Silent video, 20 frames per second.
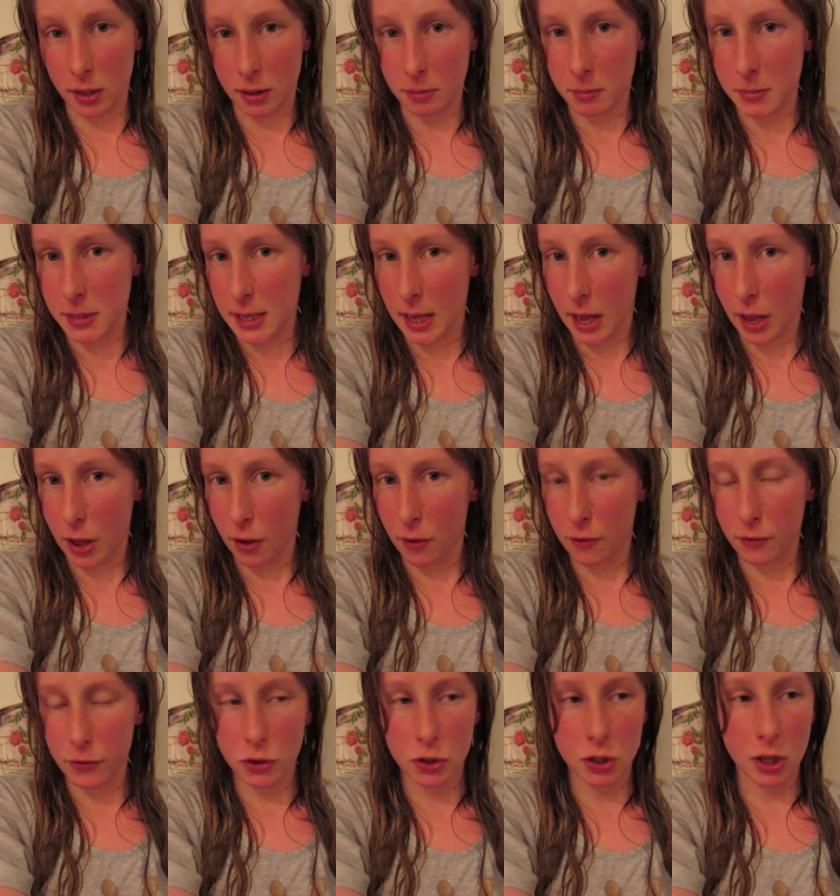
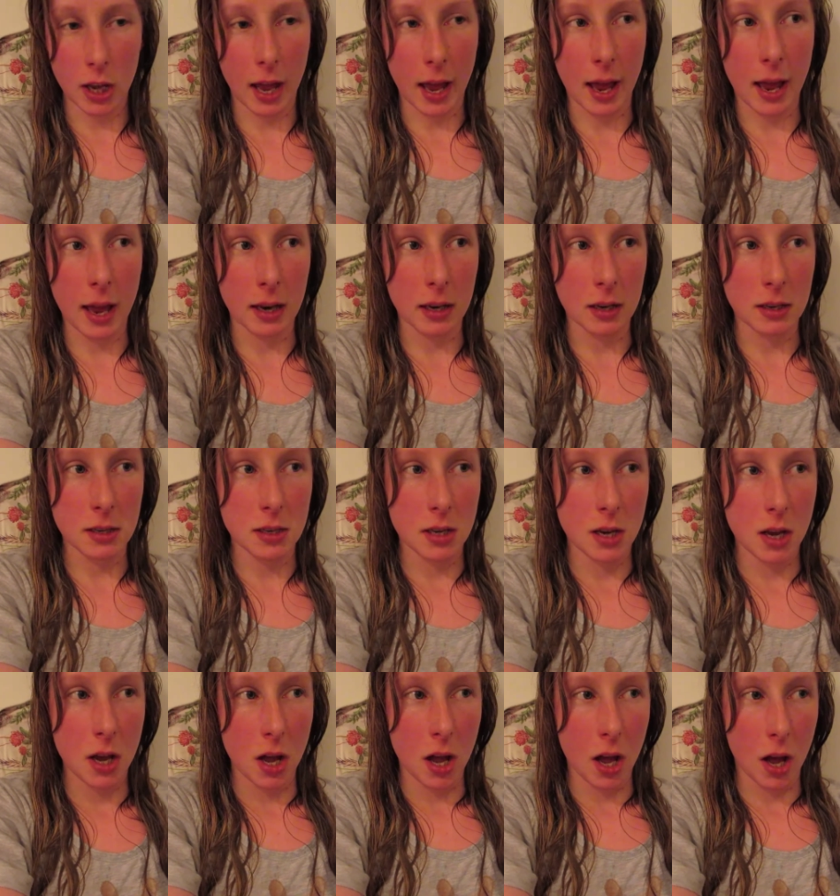themselves and
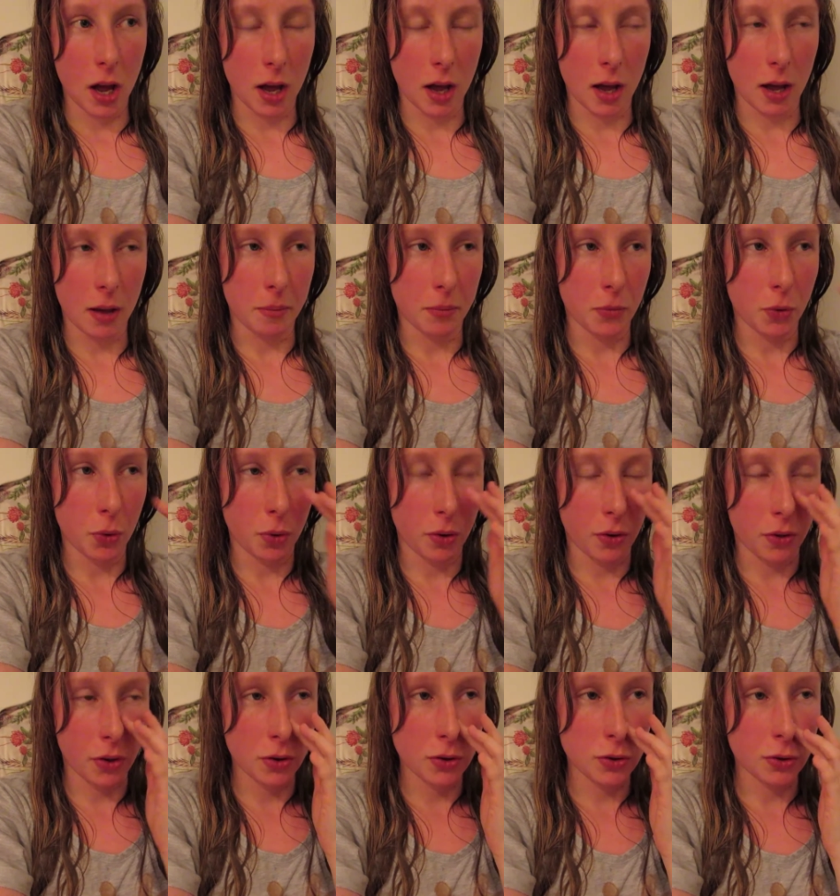um, all
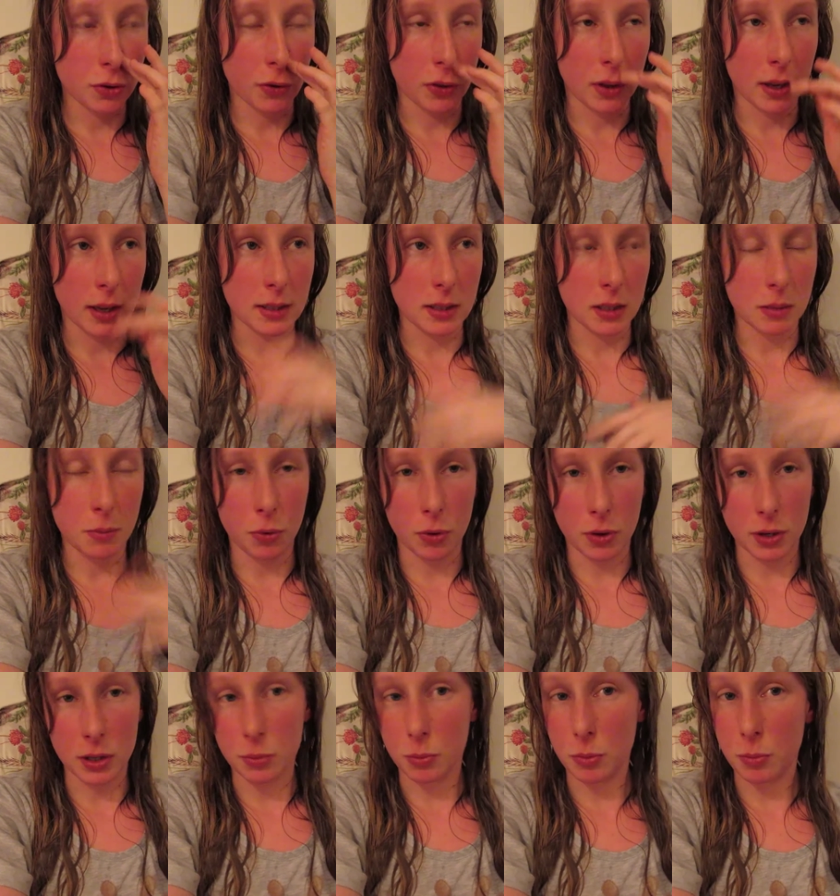of those sort of things, and the
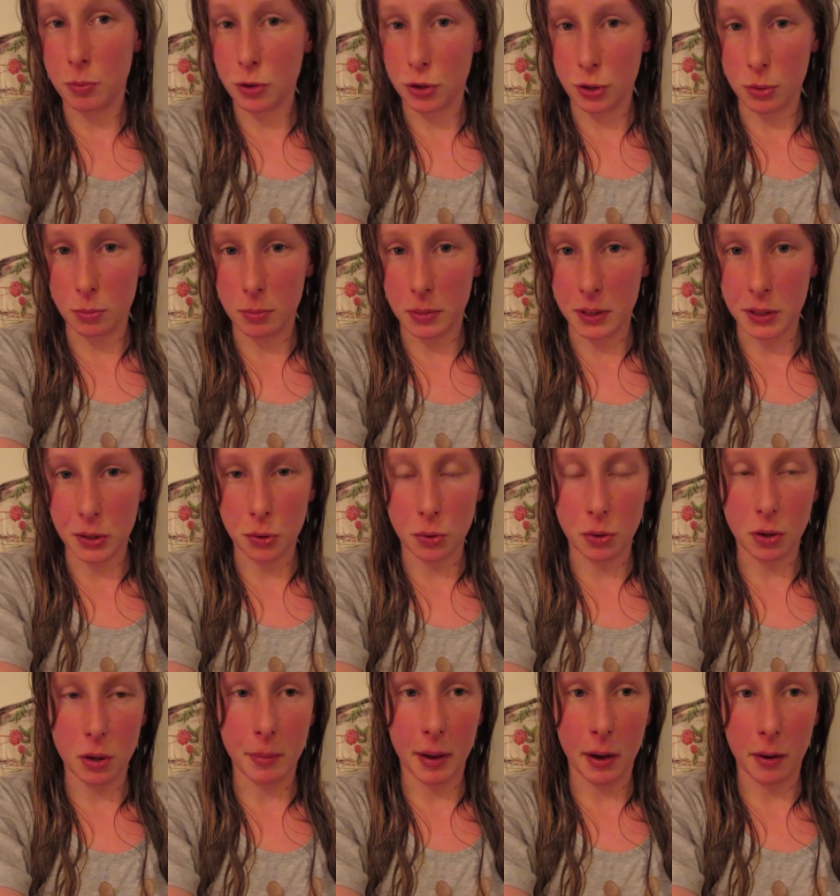boys would presumably
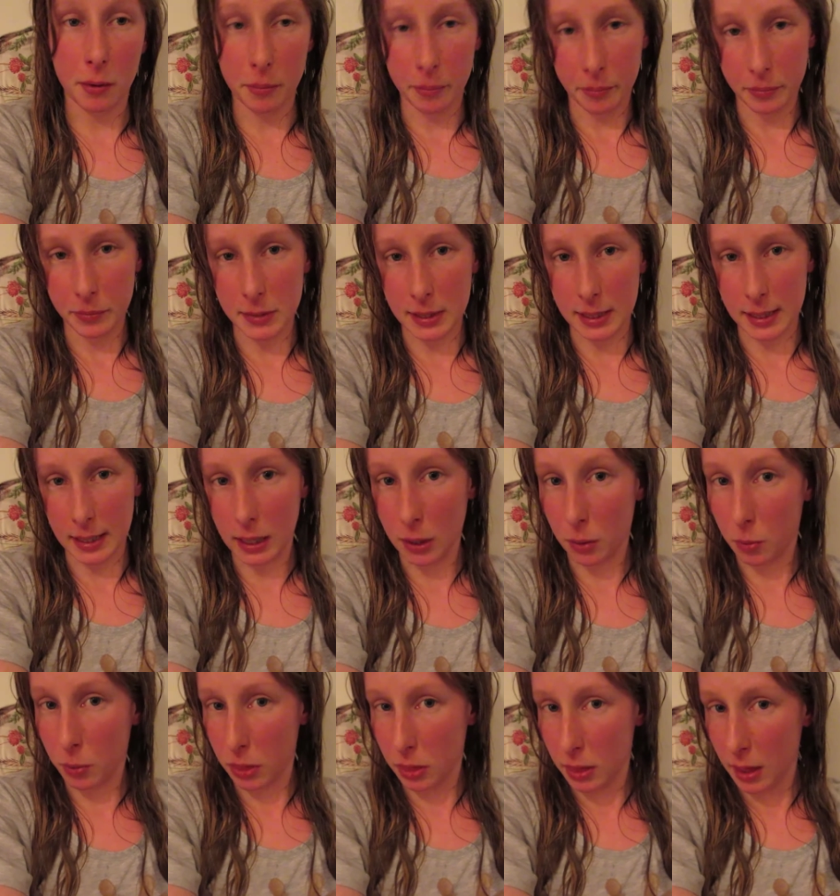talk about dealing
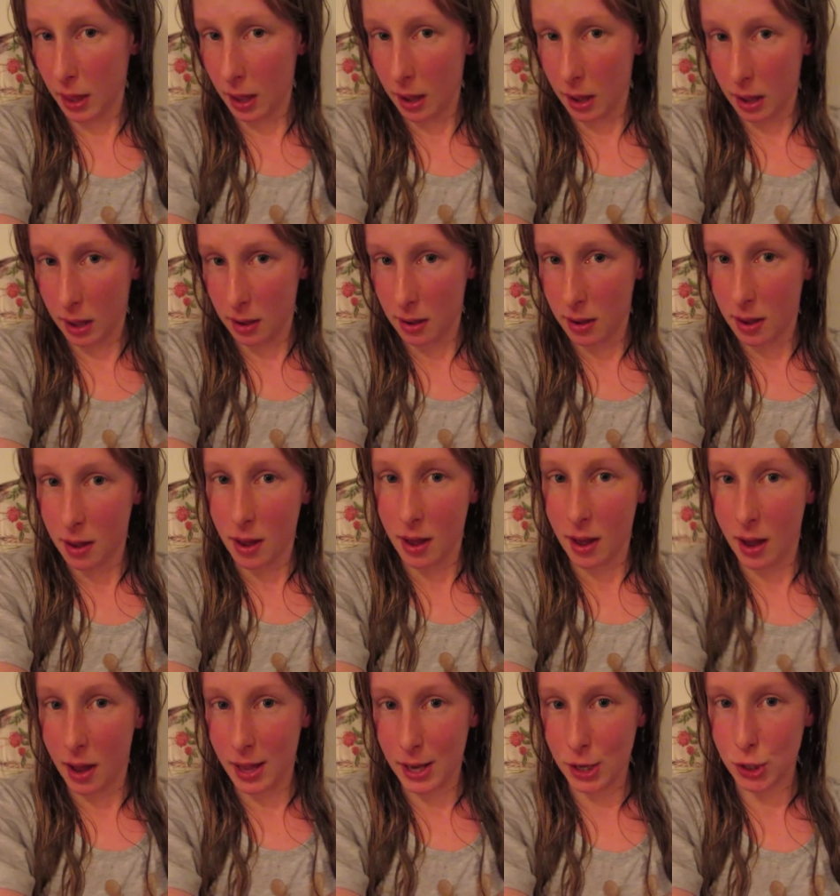with their
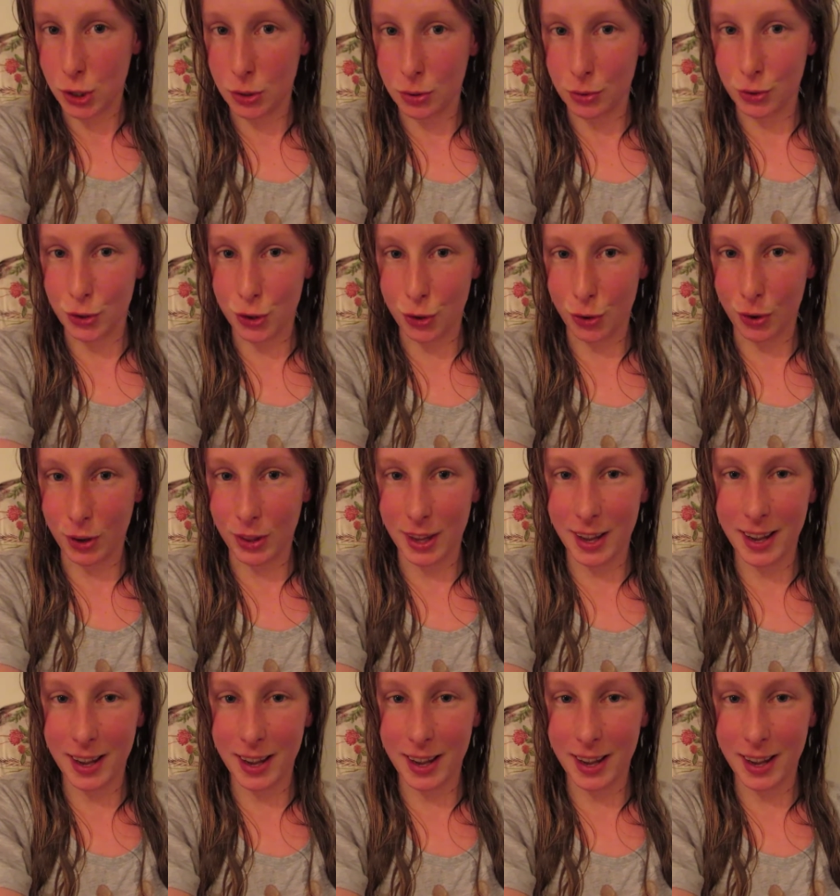issues during the